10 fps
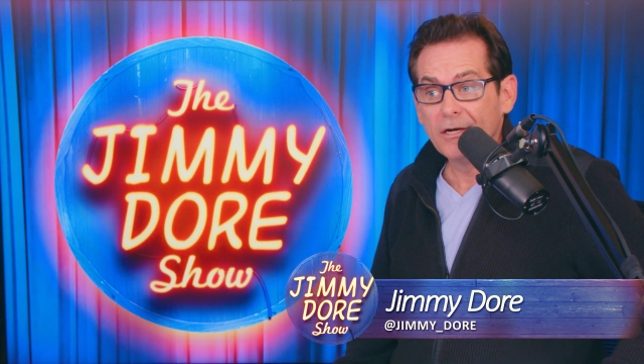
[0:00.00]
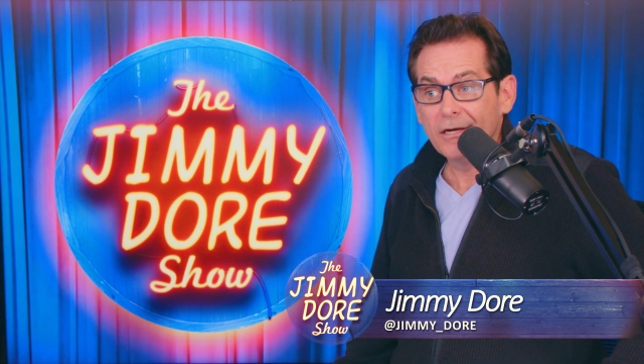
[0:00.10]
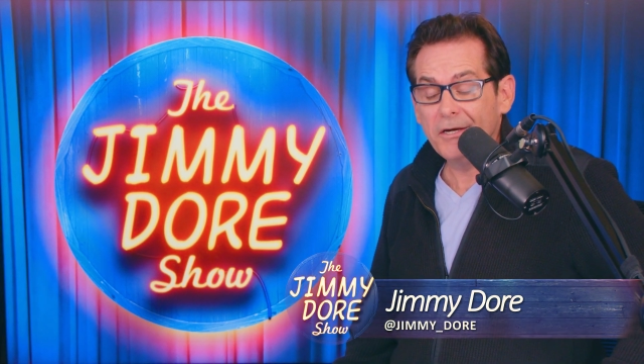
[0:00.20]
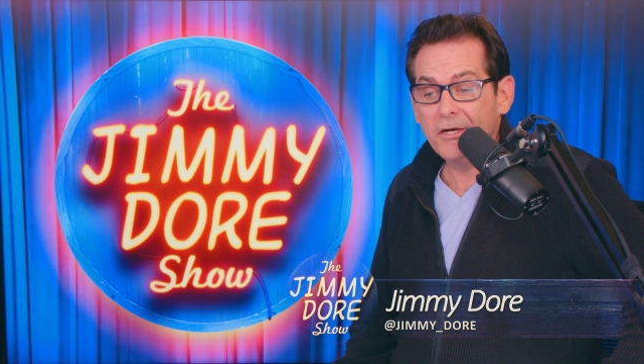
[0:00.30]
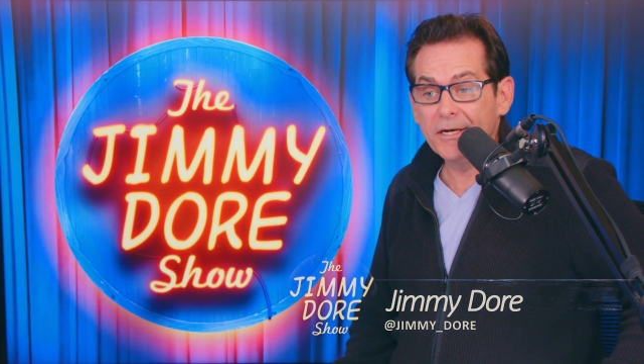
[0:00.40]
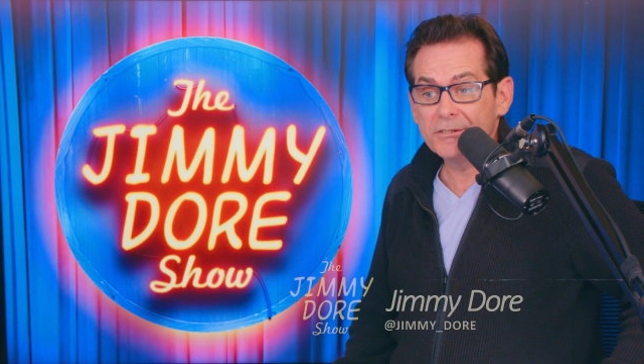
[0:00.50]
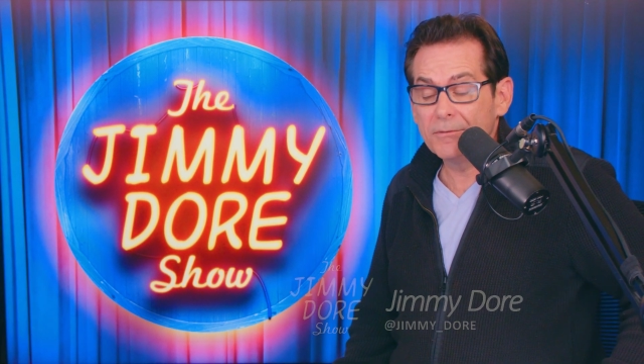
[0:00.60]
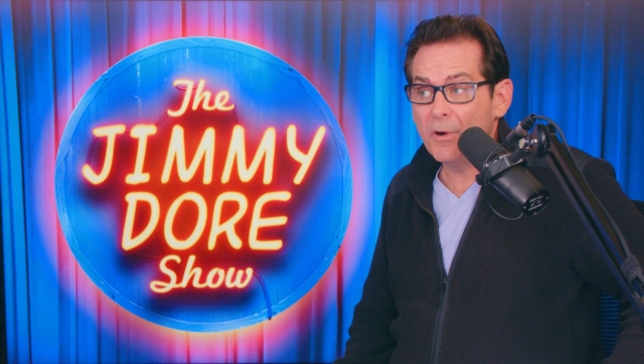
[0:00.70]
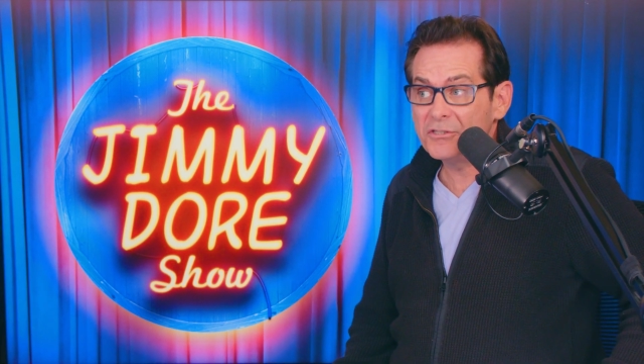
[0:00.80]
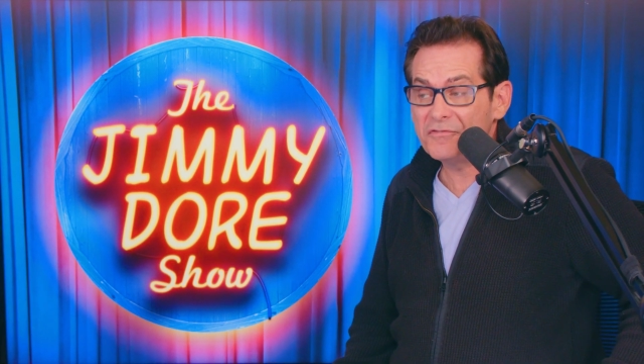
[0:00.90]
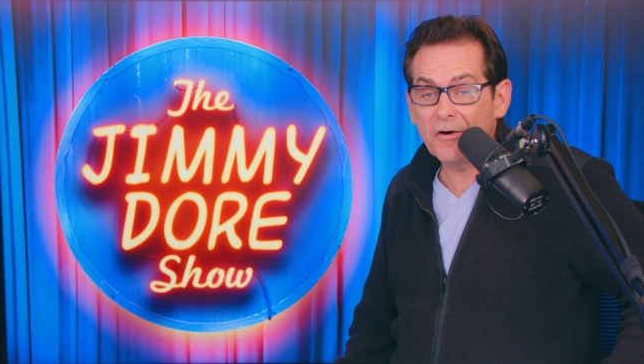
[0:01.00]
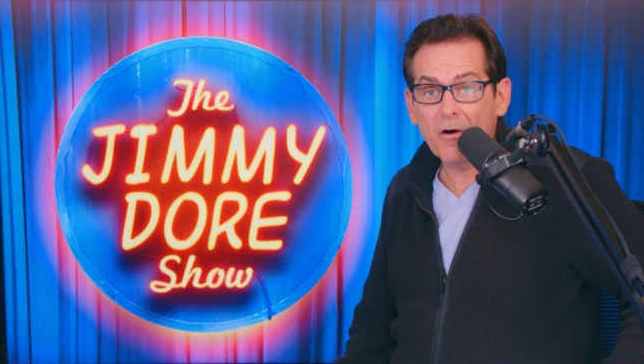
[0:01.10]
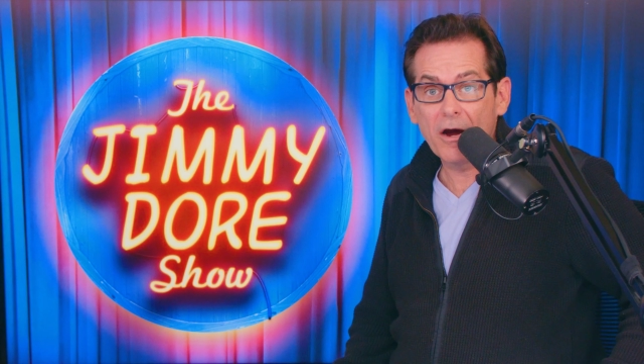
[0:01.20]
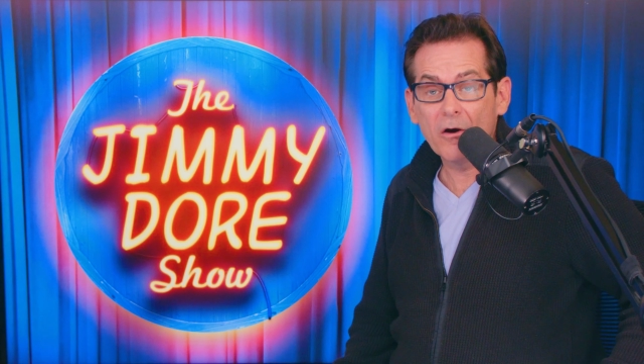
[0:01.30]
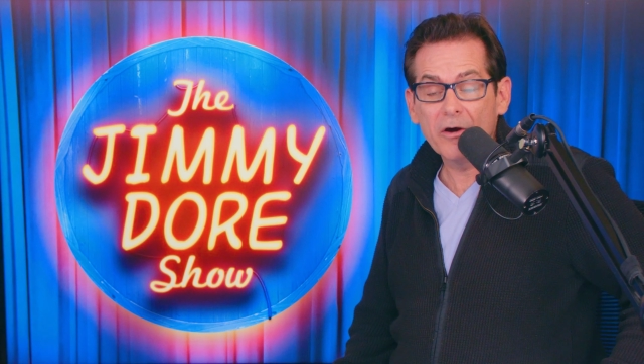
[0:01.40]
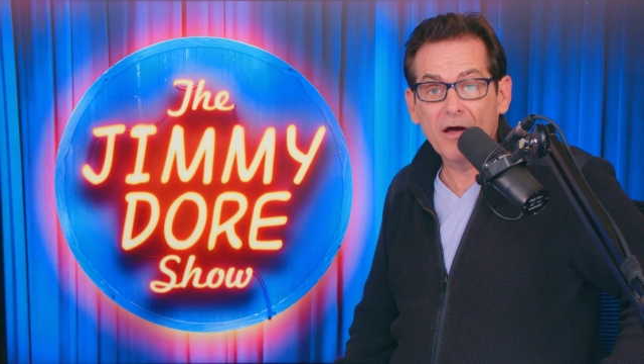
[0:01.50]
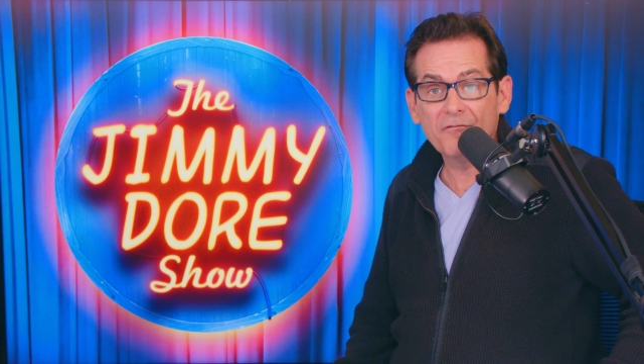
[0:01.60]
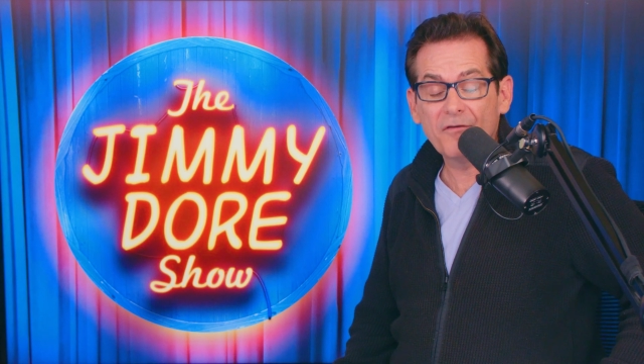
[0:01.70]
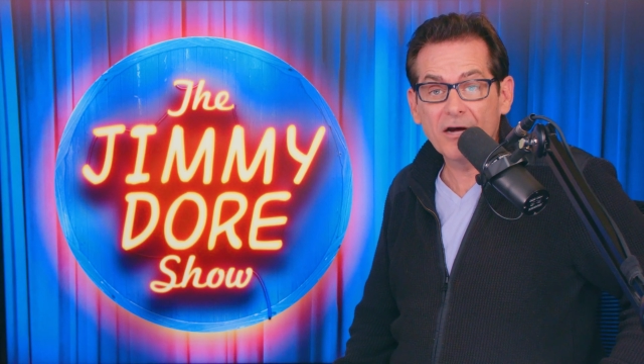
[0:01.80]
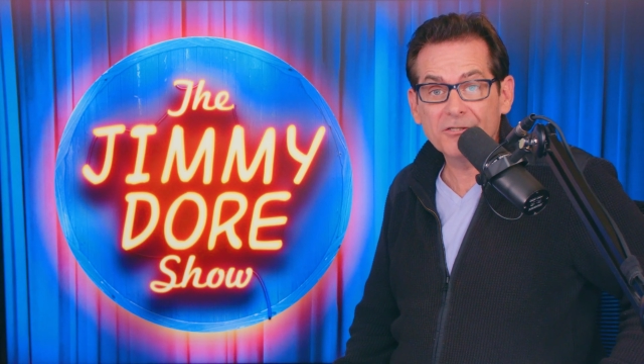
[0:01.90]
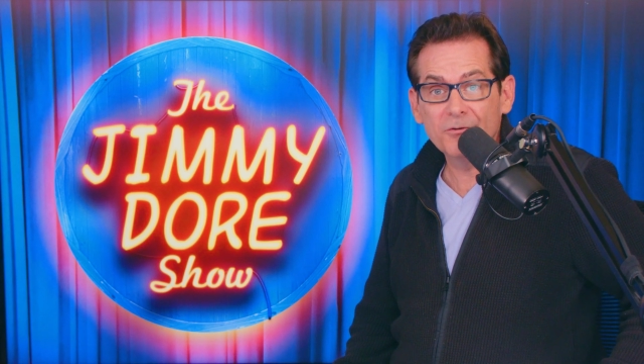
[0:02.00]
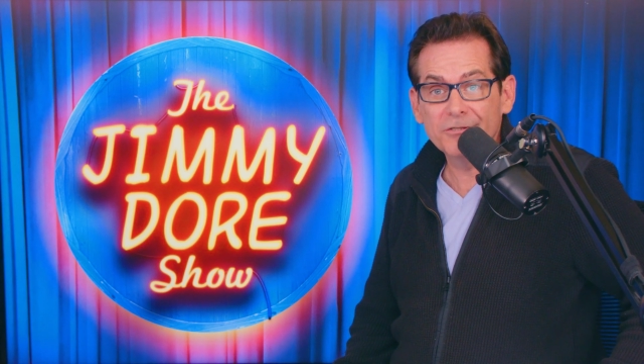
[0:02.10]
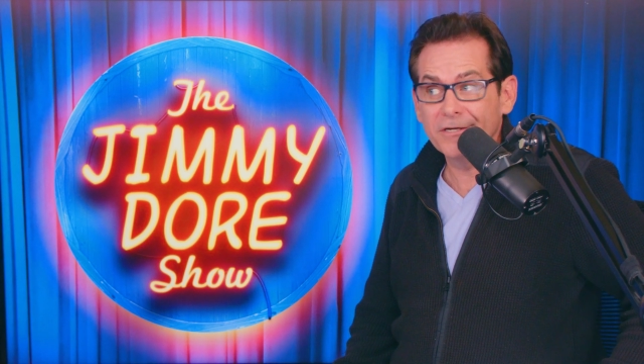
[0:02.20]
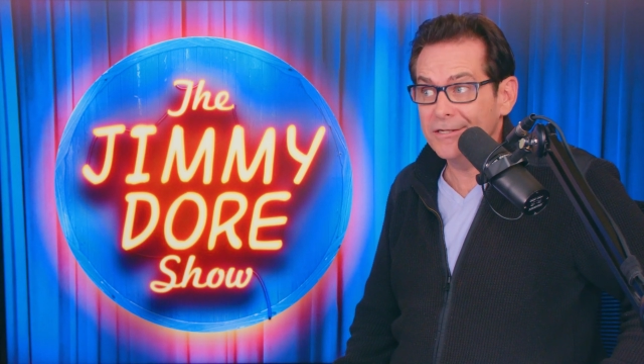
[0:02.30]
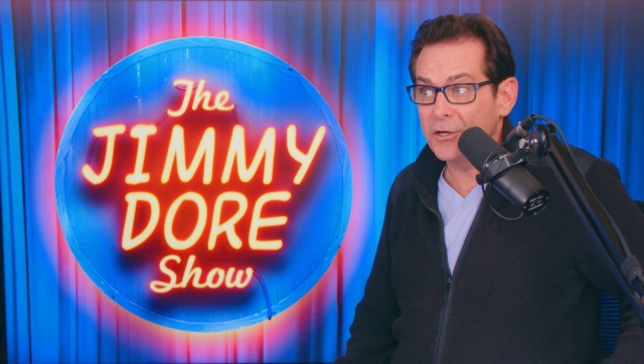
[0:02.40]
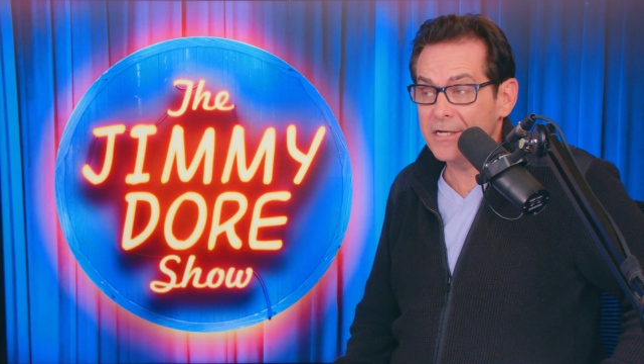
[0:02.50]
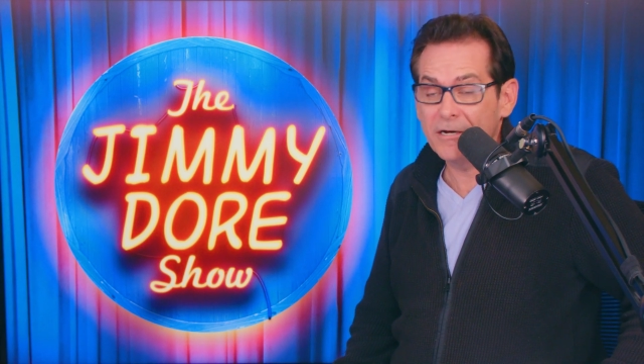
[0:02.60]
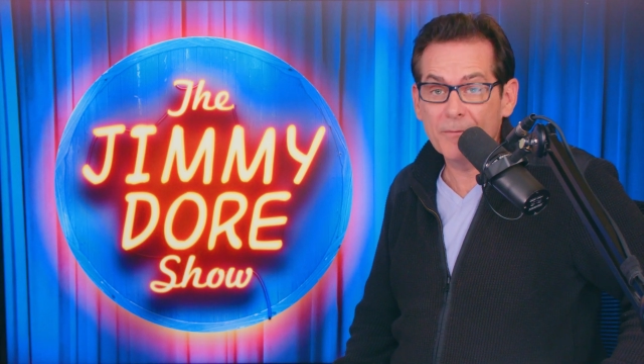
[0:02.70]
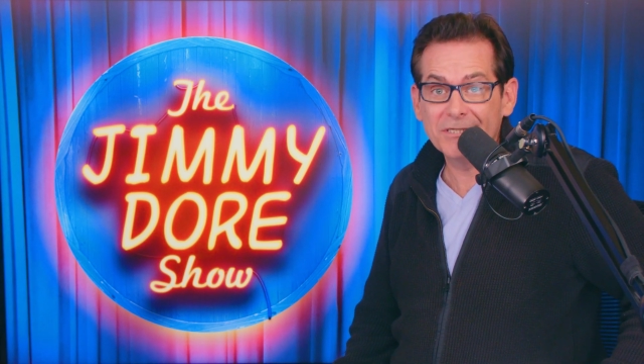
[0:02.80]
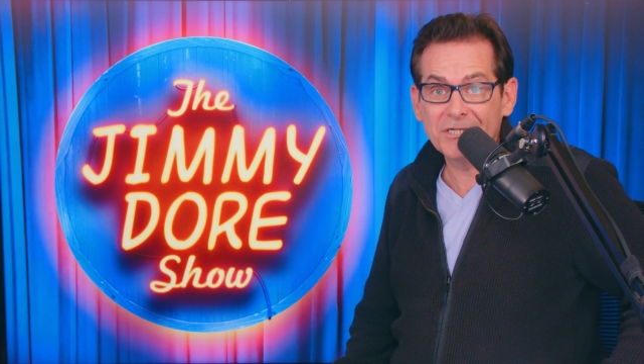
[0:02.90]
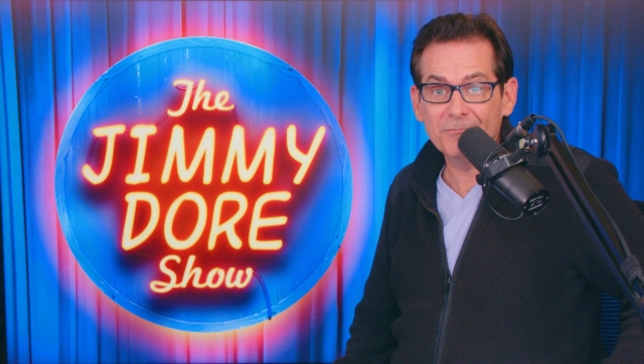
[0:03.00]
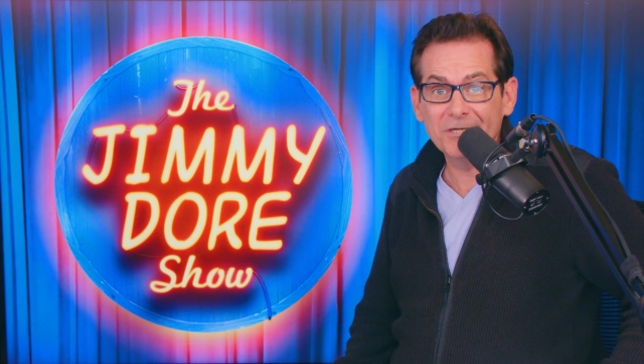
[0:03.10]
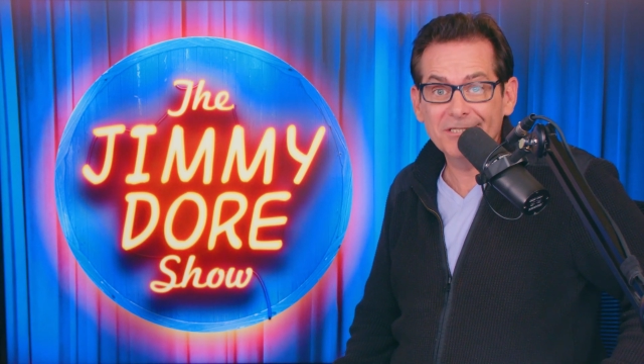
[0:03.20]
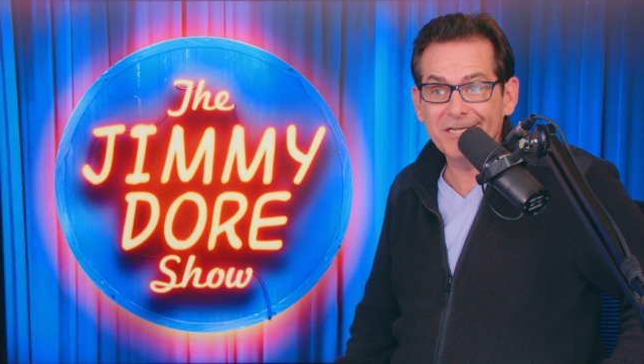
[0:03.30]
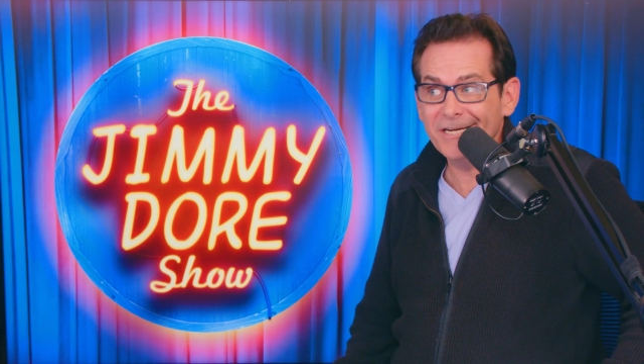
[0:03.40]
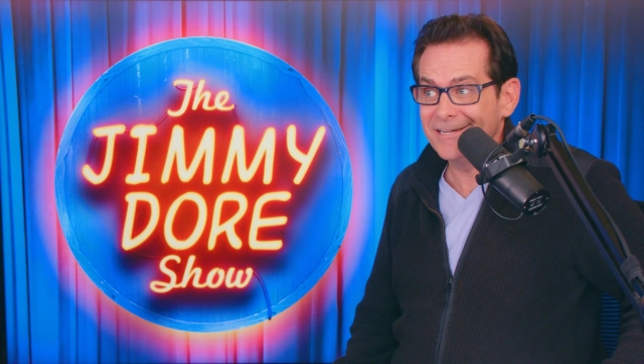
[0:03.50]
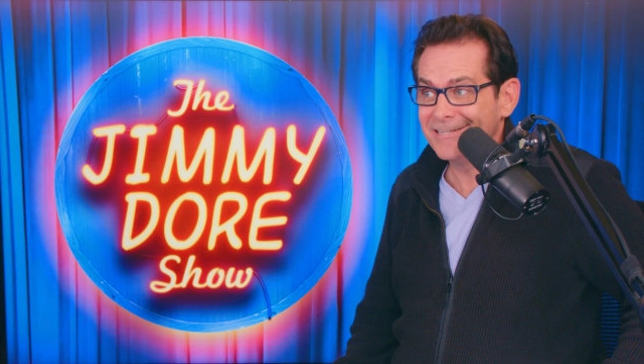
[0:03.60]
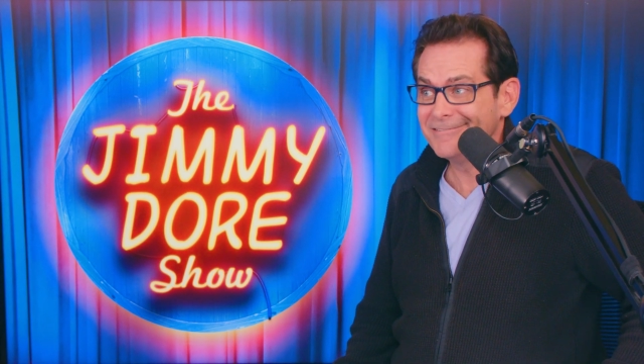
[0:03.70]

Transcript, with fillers: he gets a much fairer hearing on Fox News than he does on MSNBC.